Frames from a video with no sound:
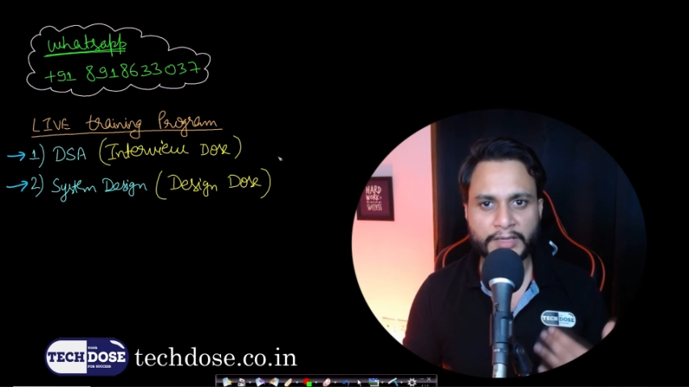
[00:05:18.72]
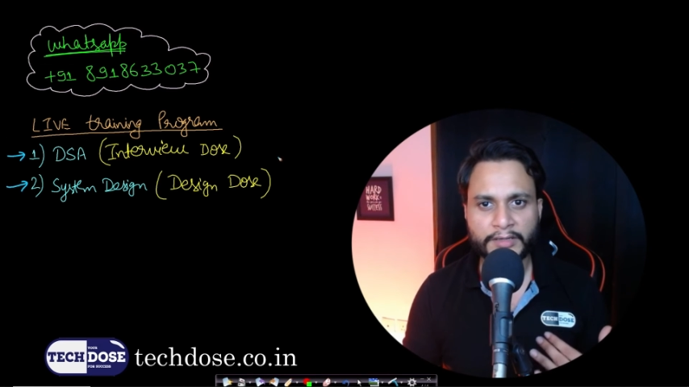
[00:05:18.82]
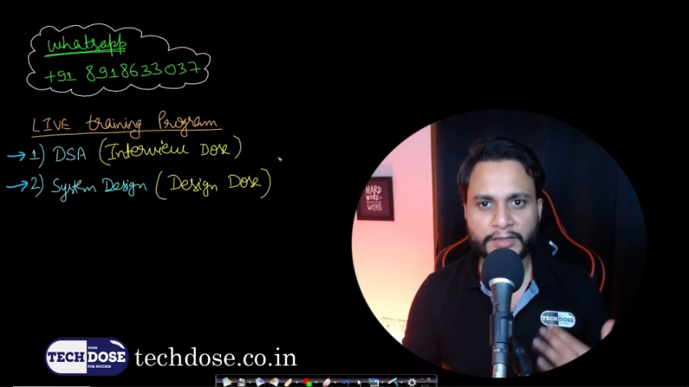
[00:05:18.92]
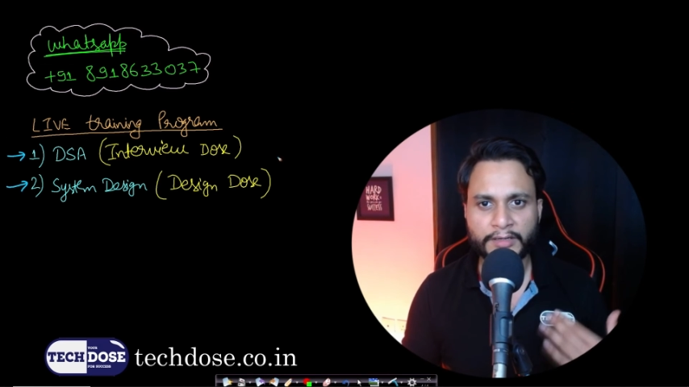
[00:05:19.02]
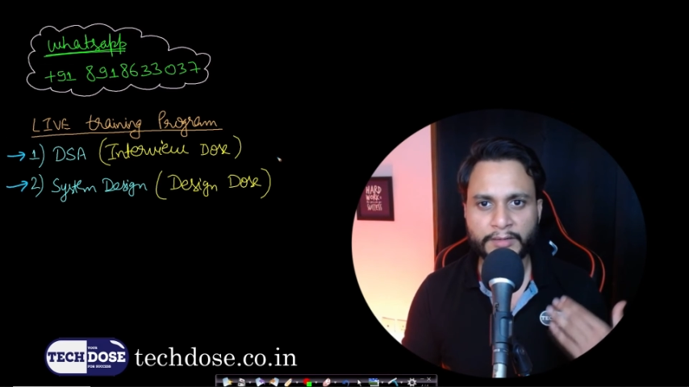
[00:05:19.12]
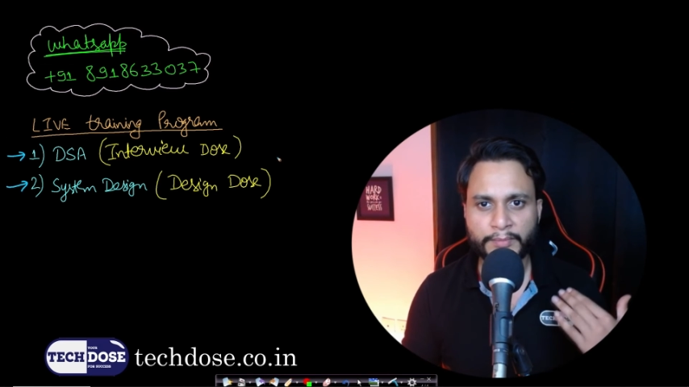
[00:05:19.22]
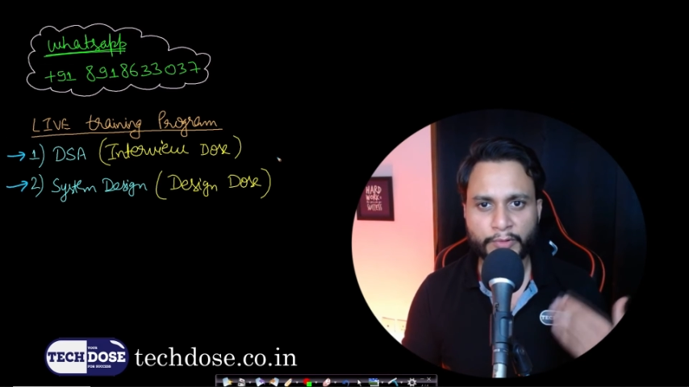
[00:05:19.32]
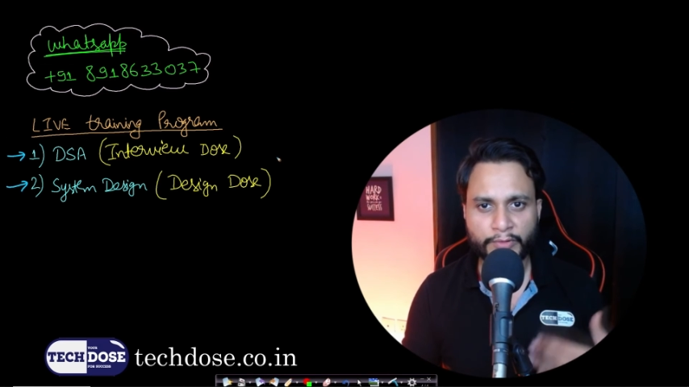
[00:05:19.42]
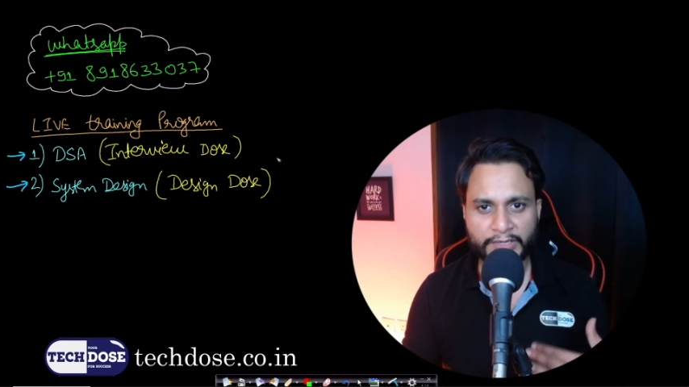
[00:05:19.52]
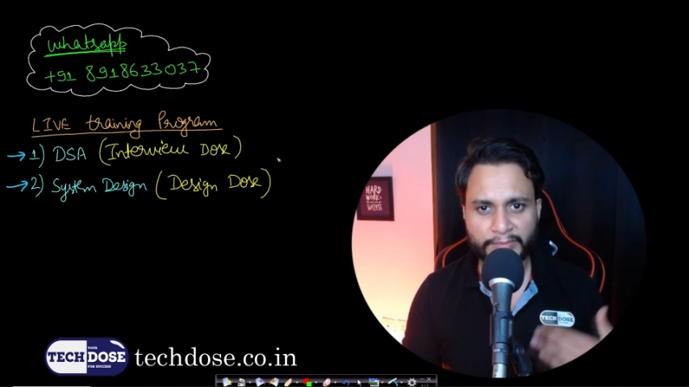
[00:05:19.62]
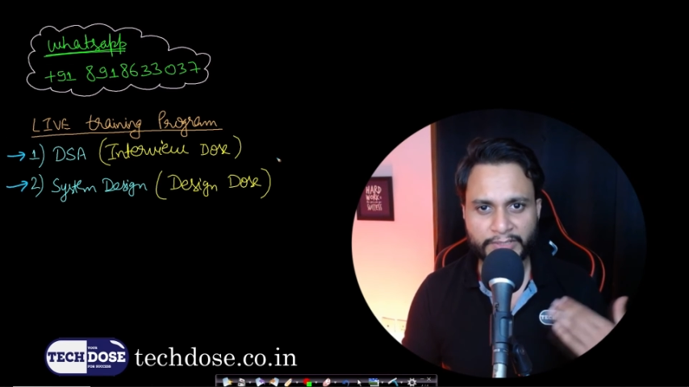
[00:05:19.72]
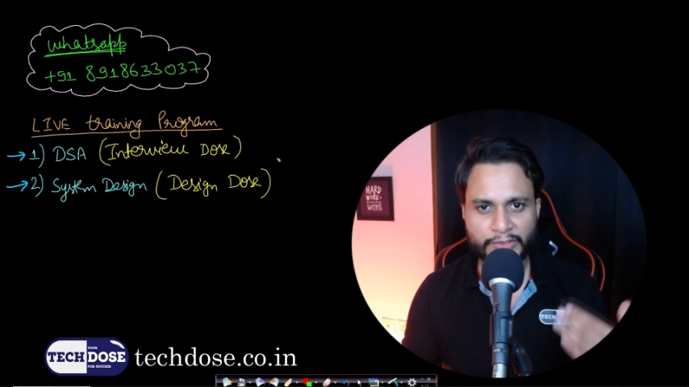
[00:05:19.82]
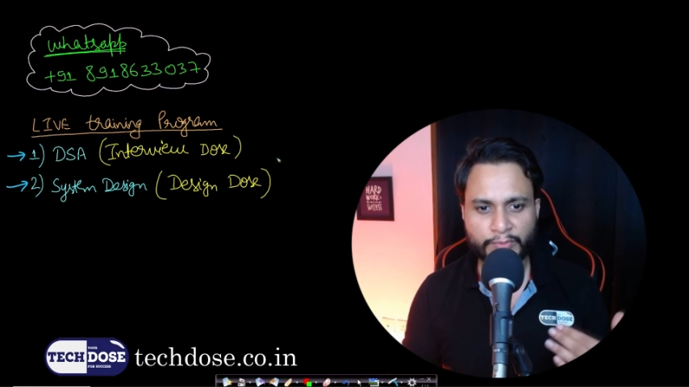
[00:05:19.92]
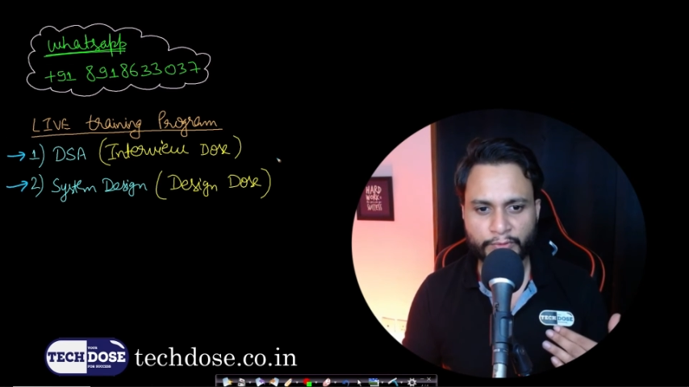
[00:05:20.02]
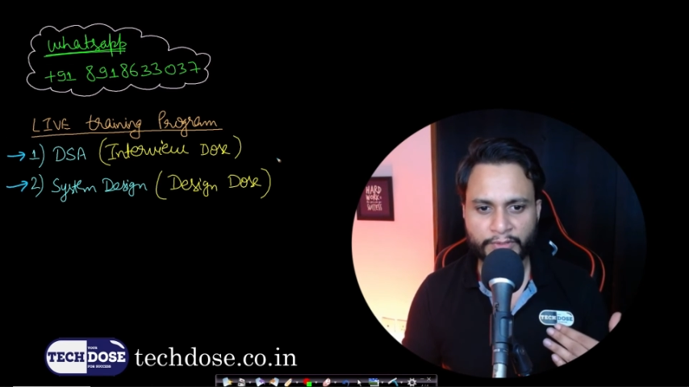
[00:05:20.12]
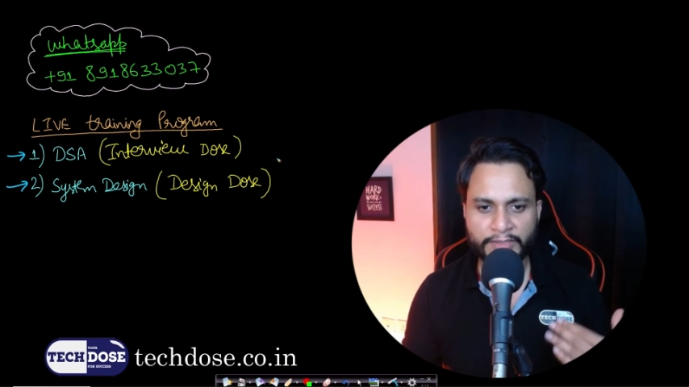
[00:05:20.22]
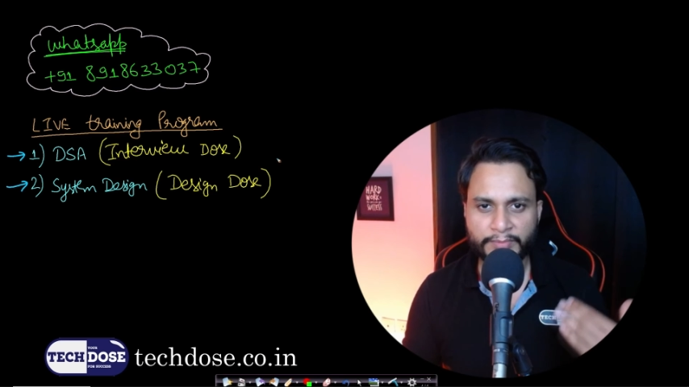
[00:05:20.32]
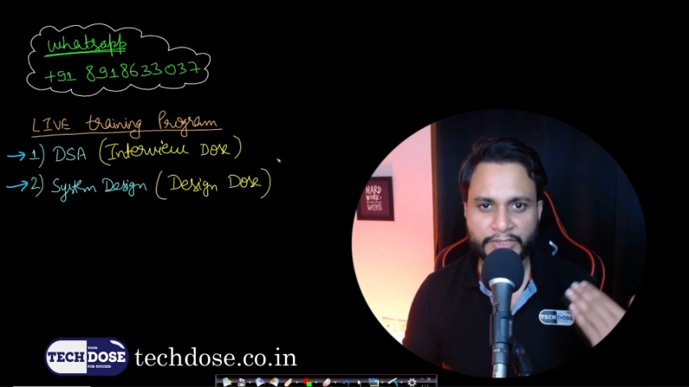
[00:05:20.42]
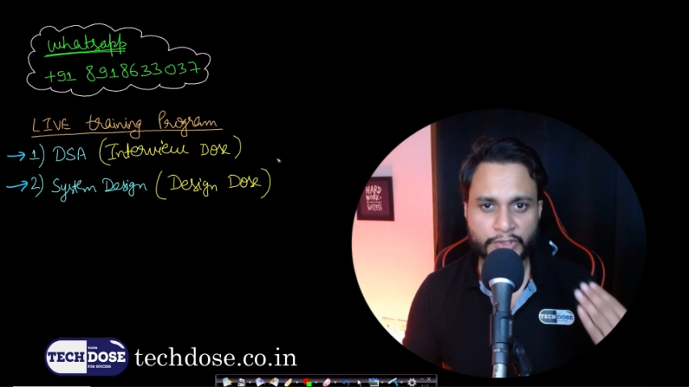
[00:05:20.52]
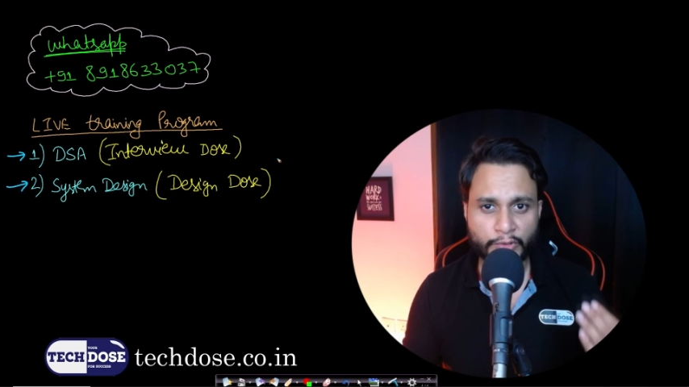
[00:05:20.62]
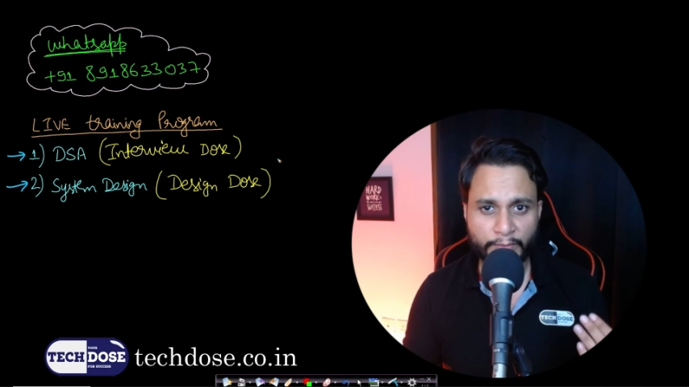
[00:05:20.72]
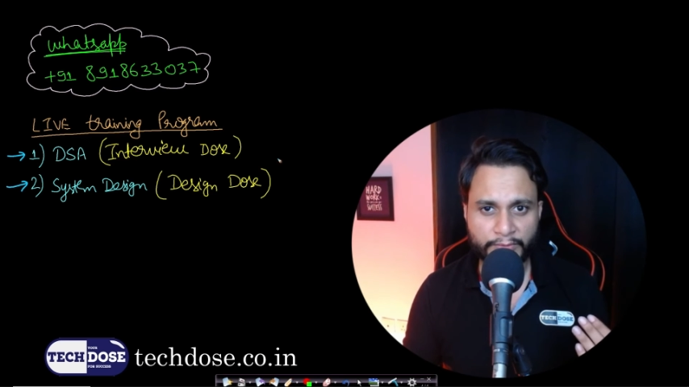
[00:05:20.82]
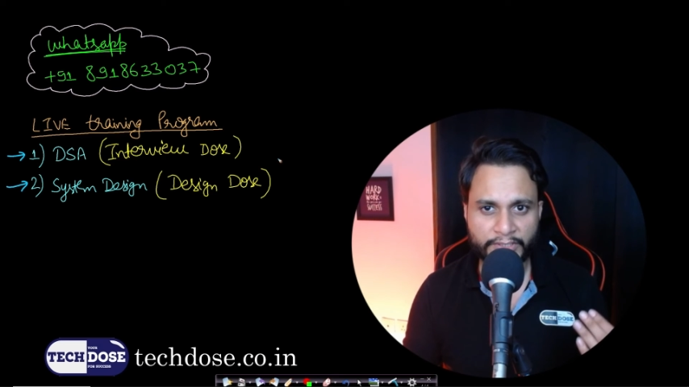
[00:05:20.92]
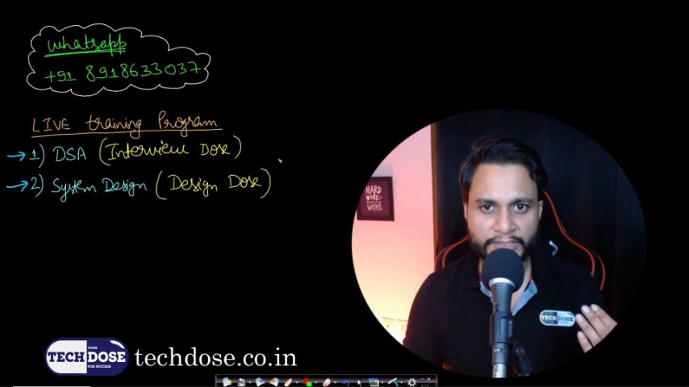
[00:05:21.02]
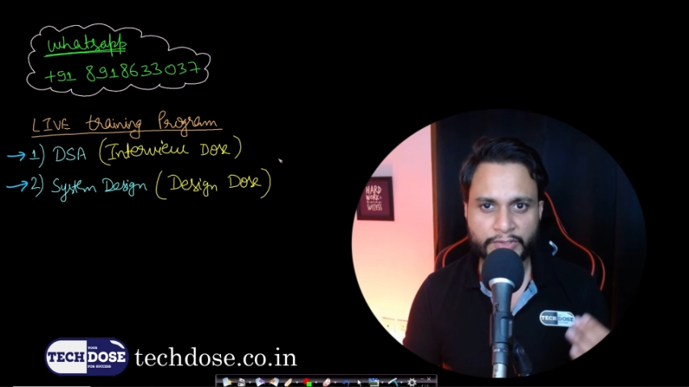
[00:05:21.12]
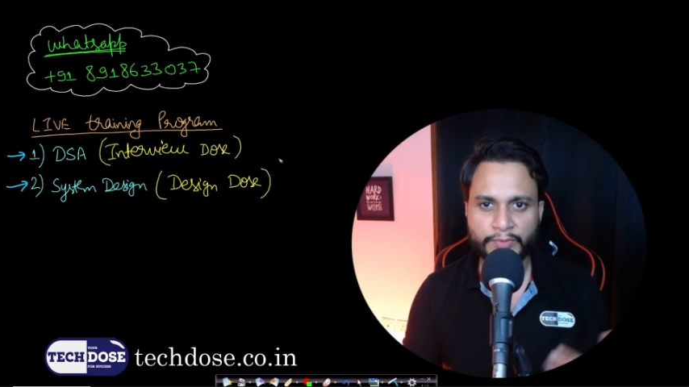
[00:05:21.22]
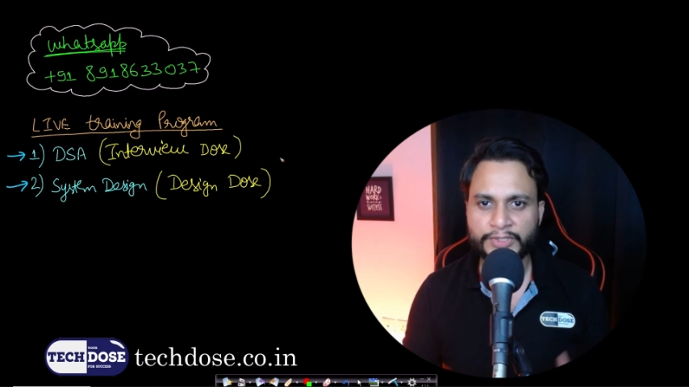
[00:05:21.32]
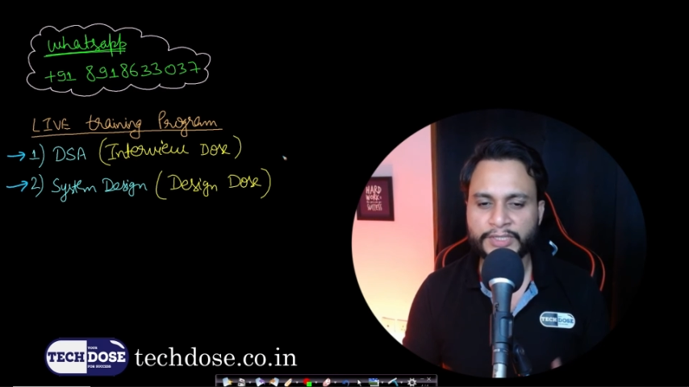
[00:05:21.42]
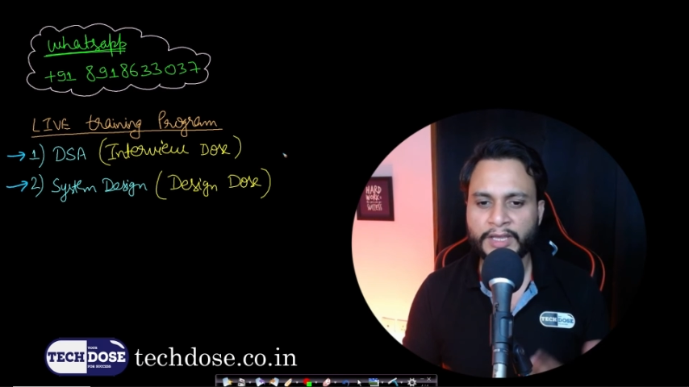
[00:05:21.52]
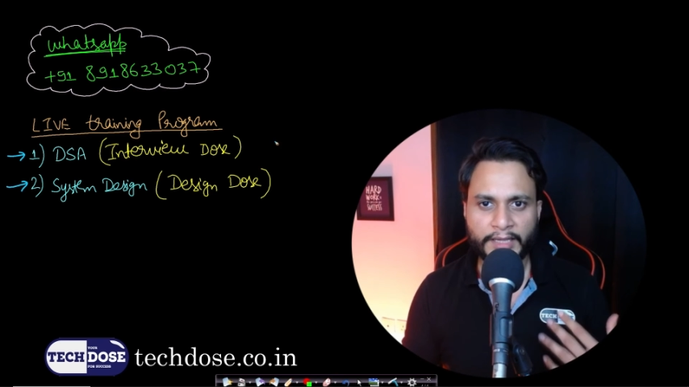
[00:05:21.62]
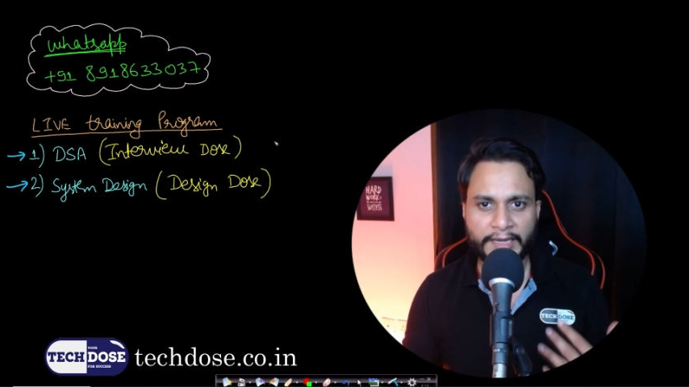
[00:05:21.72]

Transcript: make a product based to product based top tier switch